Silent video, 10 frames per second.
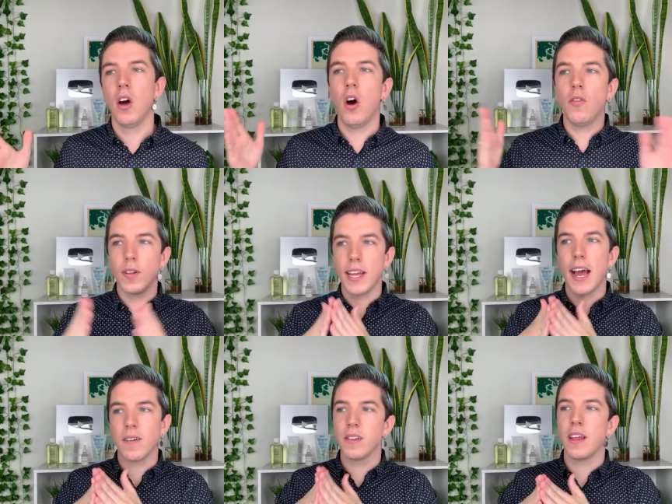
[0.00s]
hopefully
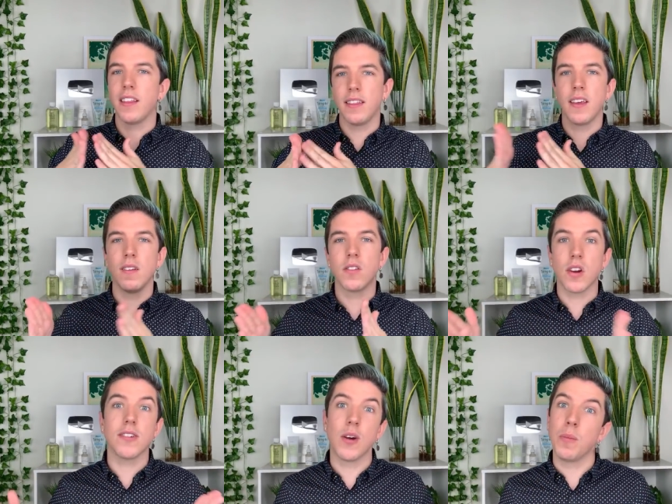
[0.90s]
after that they
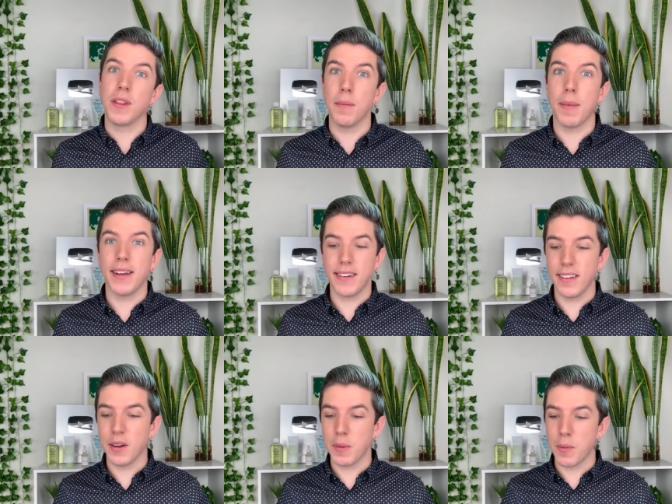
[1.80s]
start to open their mind a
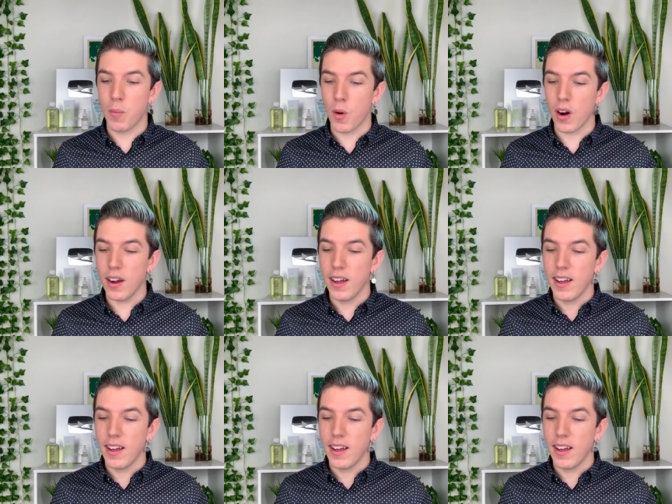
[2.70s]
little bit more